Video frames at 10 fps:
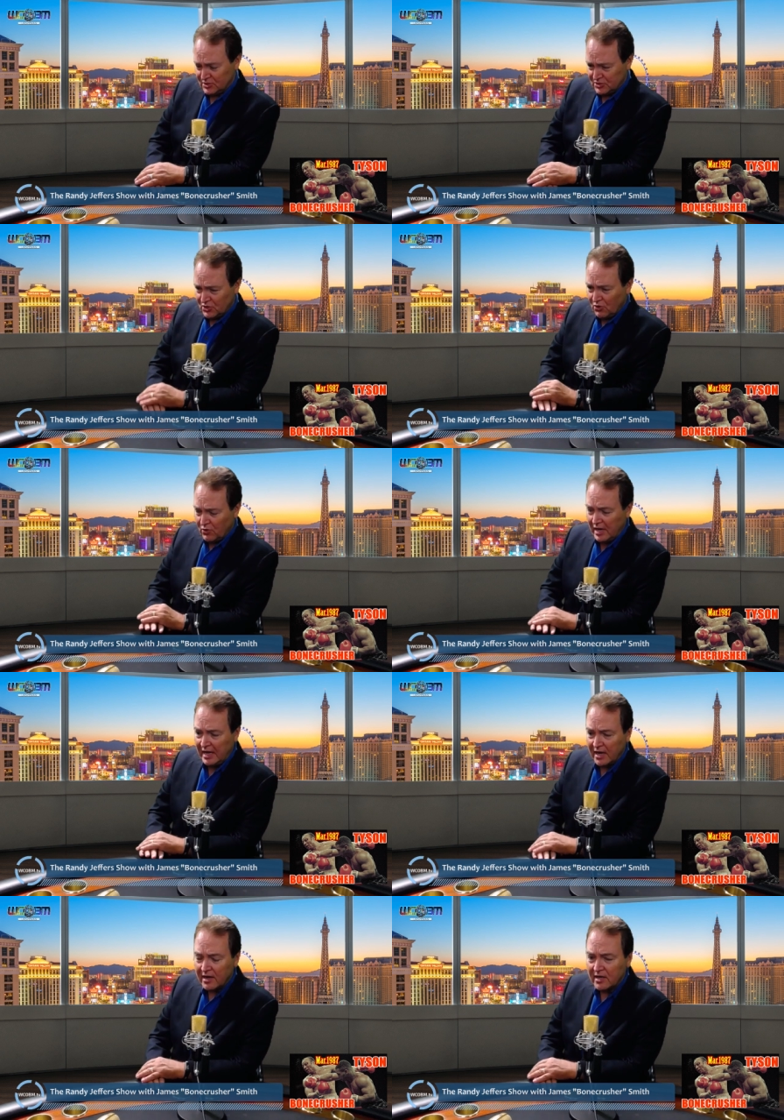So,
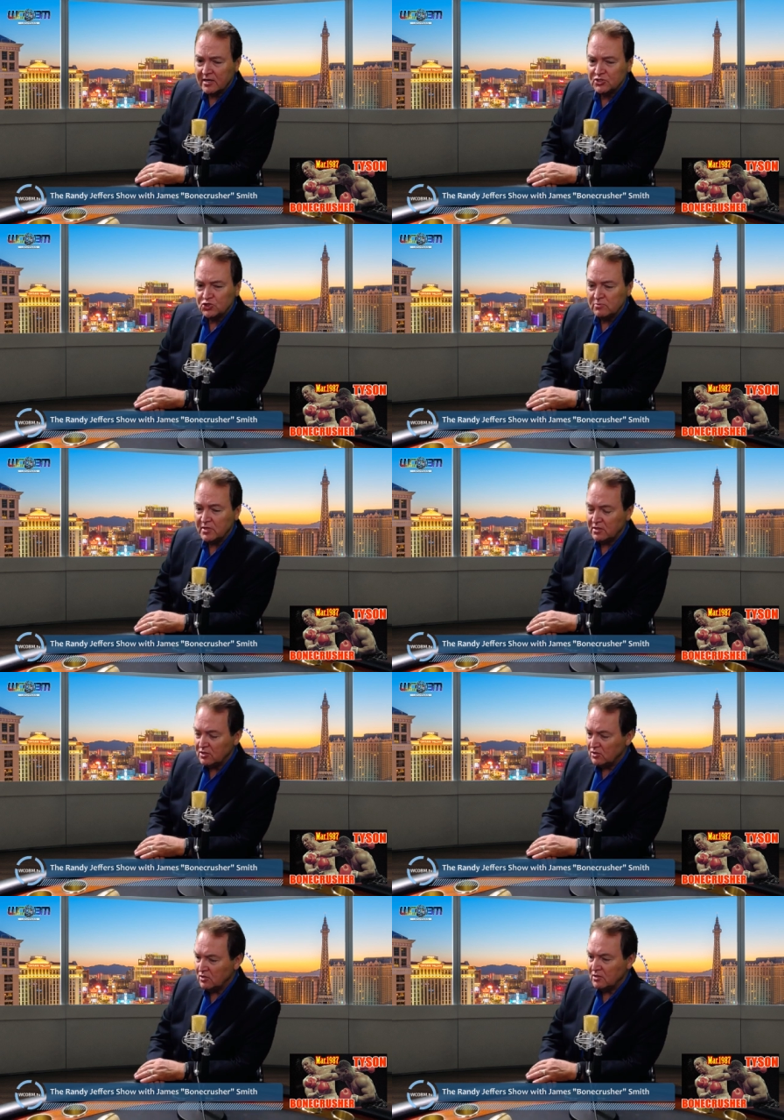and I assume that
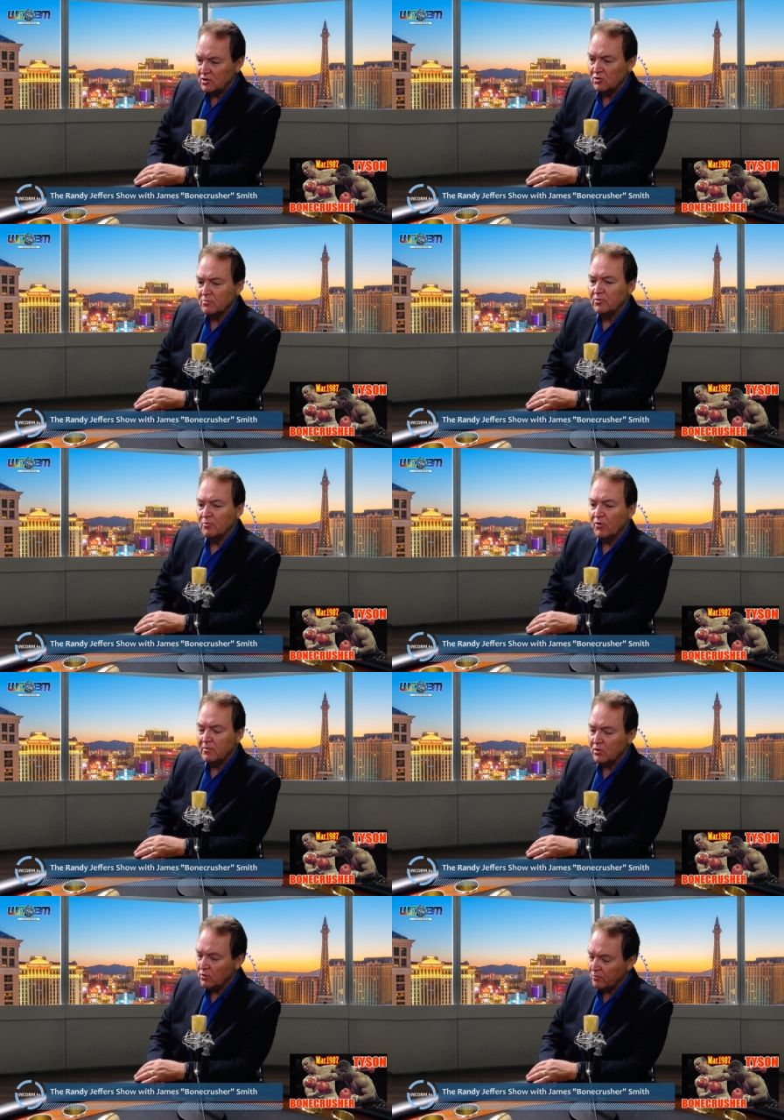you're
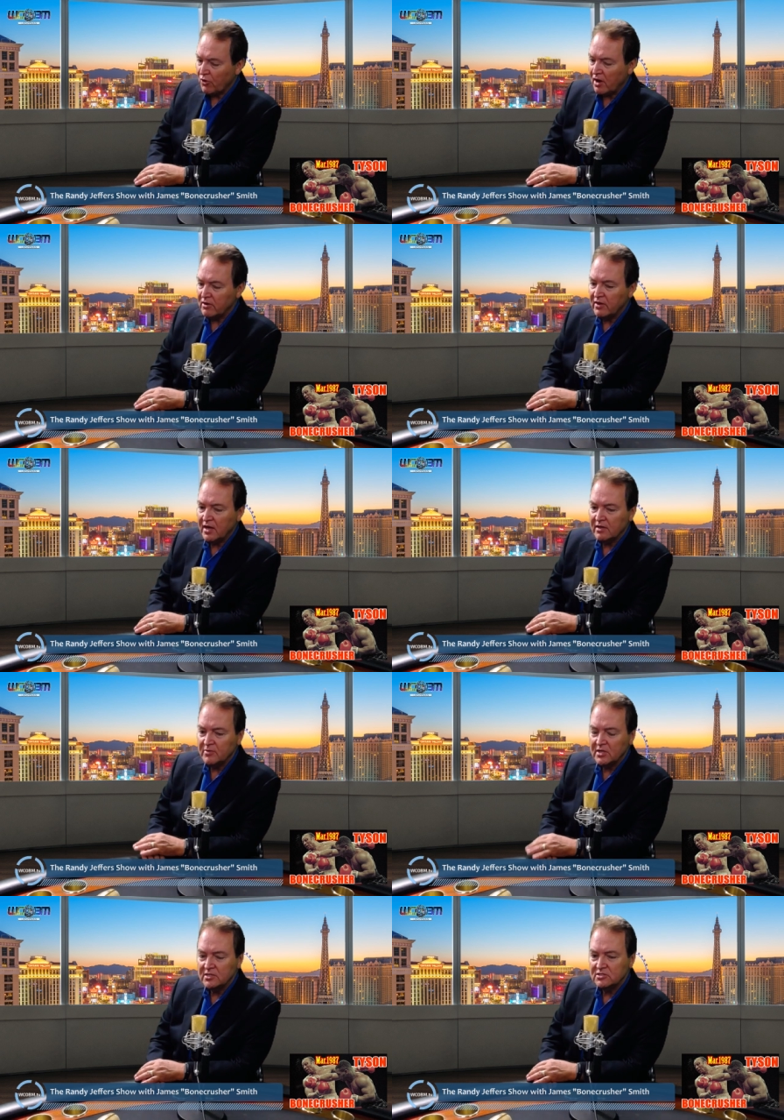probably real proud of that. I
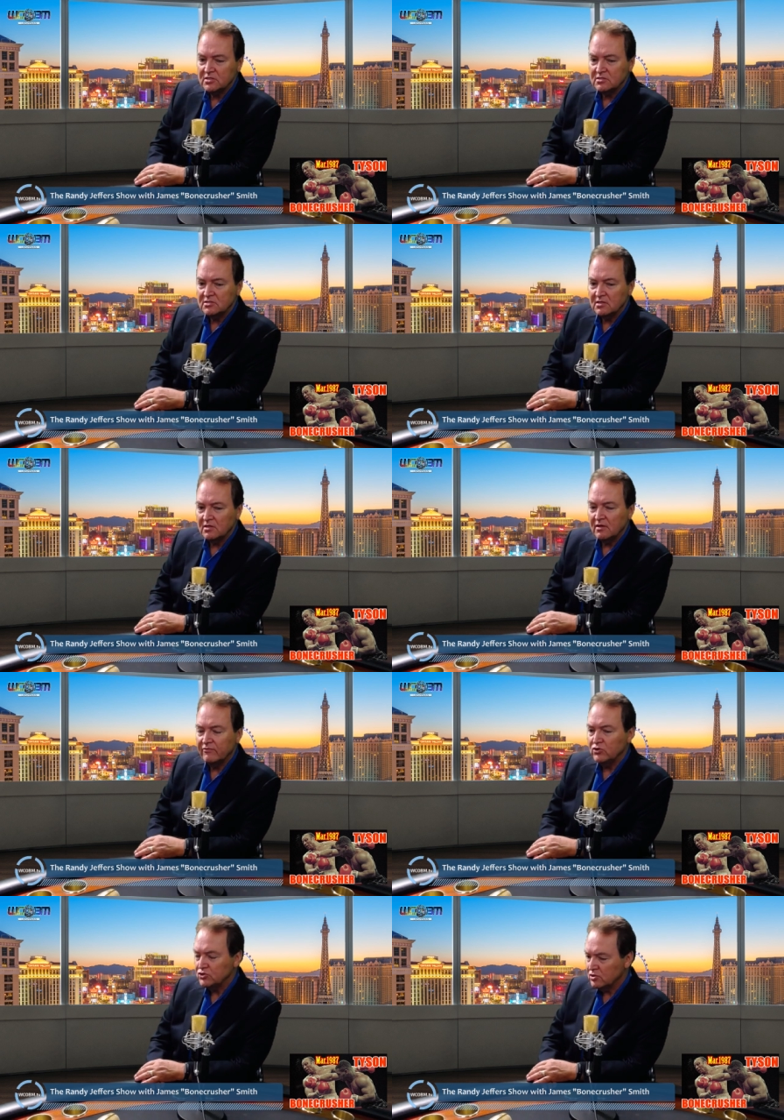mean, it's an
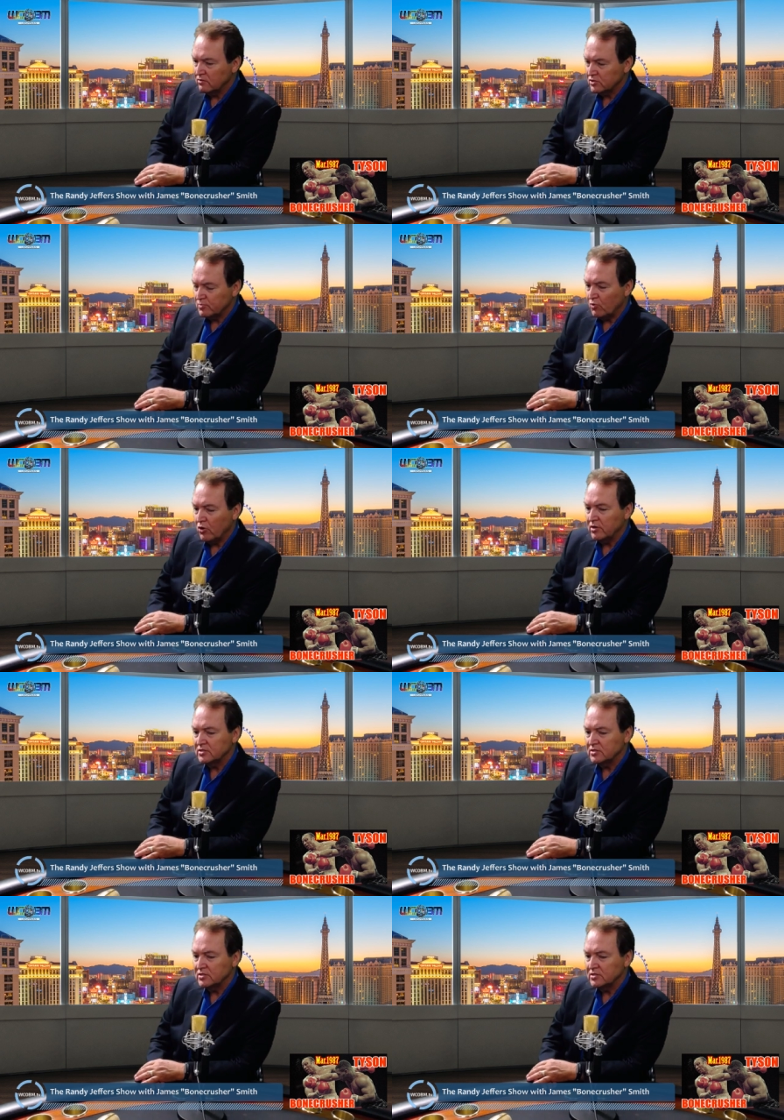evolution of the sport.